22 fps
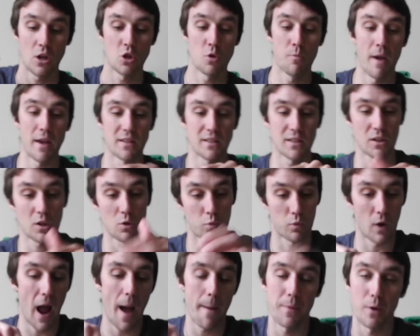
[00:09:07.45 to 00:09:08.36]
you basically
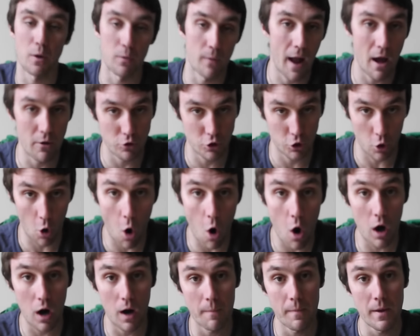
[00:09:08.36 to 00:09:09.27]
wrap it around your
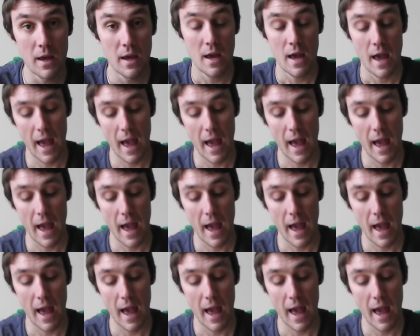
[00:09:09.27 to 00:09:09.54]
arm